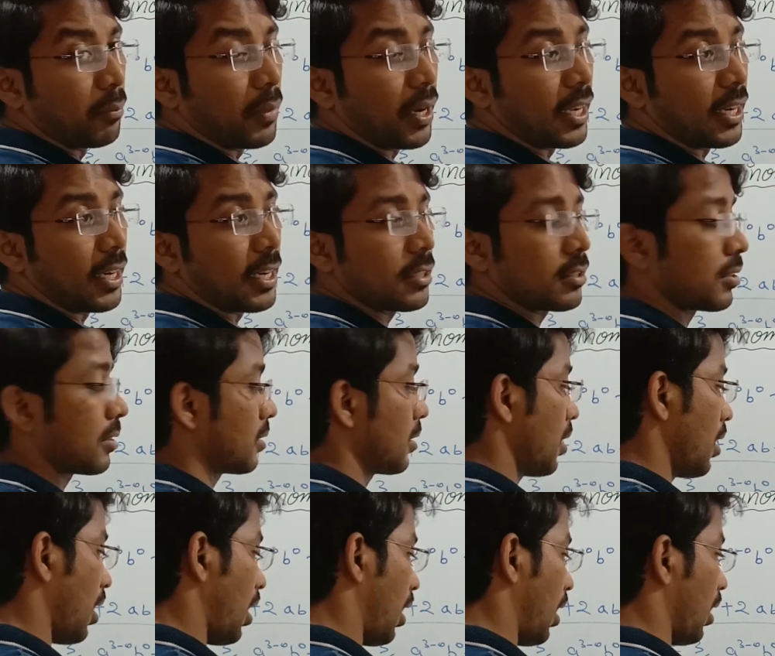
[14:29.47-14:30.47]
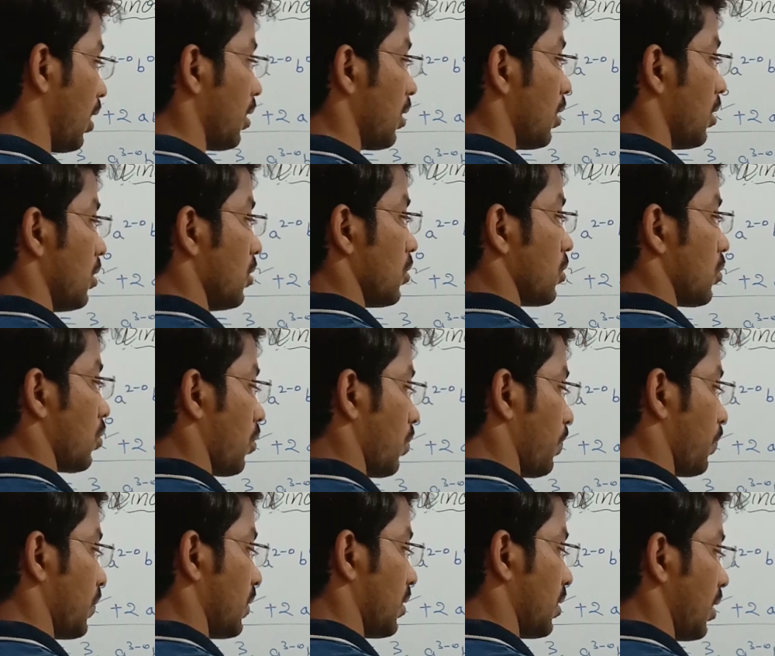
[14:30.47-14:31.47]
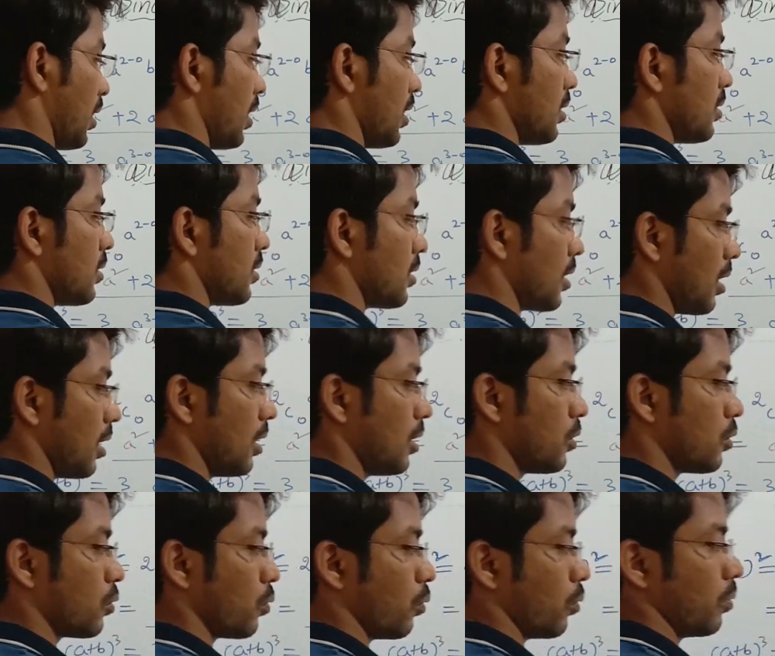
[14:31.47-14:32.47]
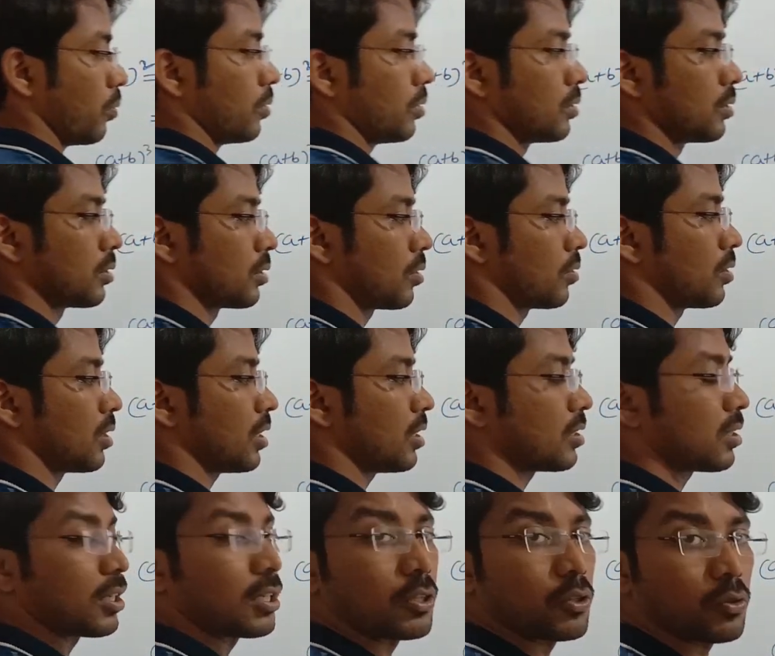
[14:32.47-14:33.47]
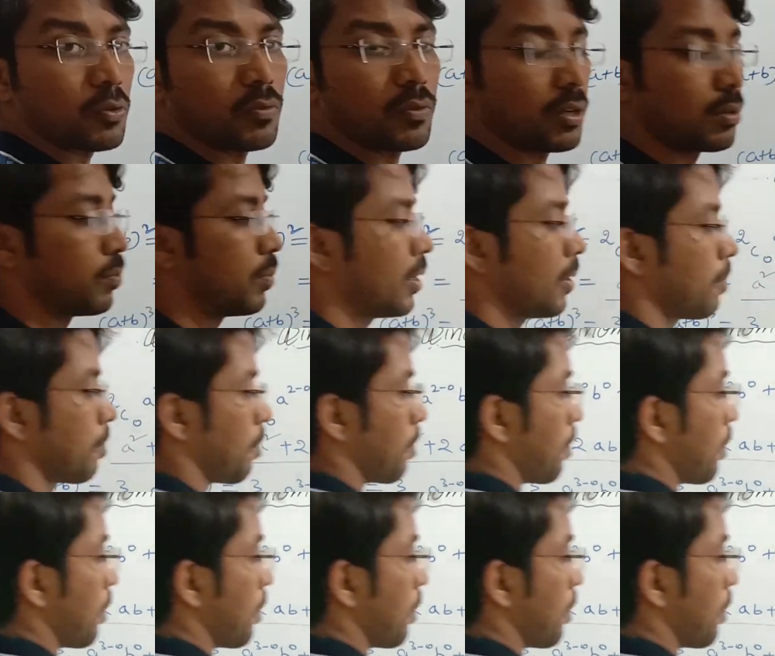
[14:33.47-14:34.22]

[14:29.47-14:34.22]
minus r, so 3c2, so 3c2 will be